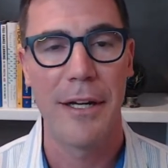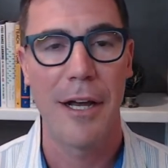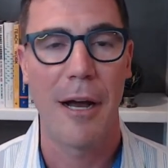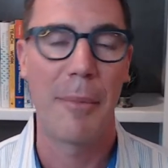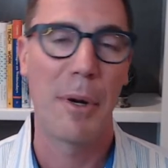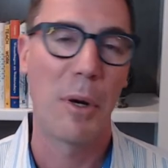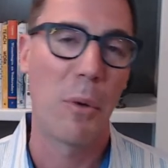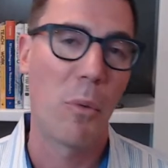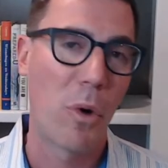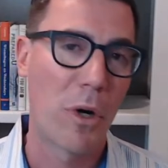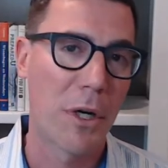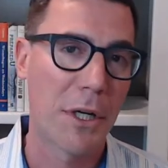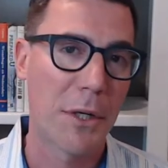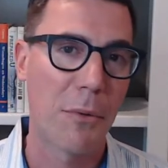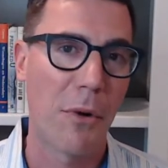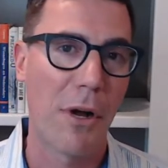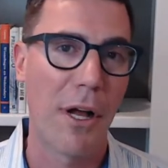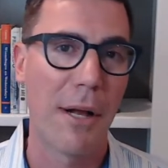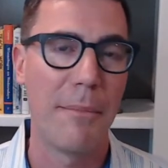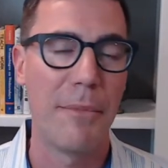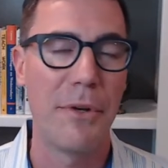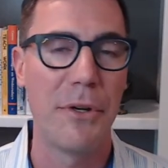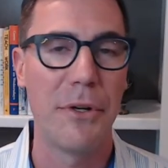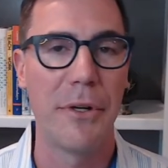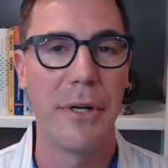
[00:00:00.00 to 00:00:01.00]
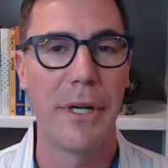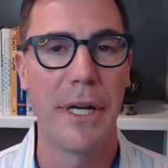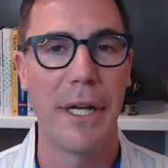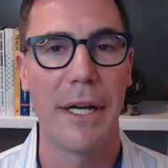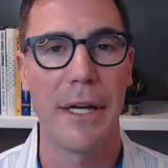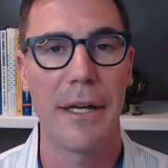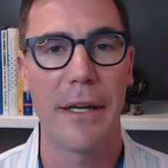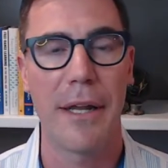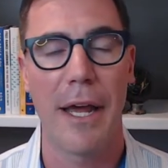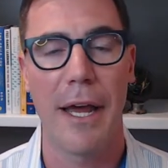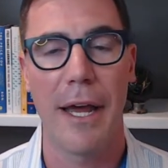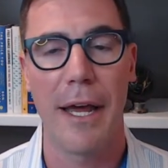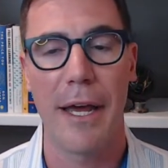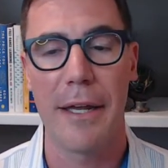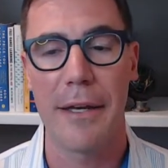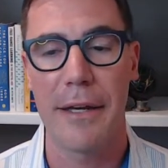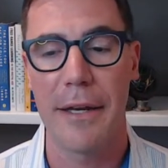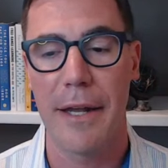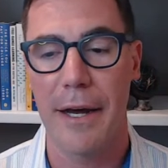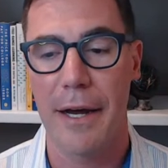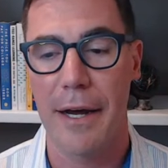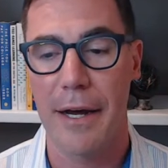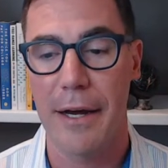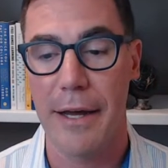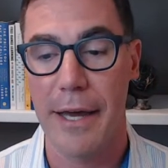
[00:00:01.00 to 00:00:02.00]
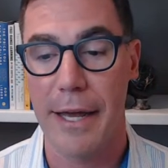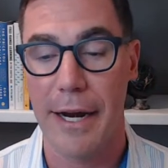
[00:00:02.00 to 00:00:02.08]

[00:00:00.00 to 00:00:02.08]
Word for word: I'm going to work while I'm doing it, and uh,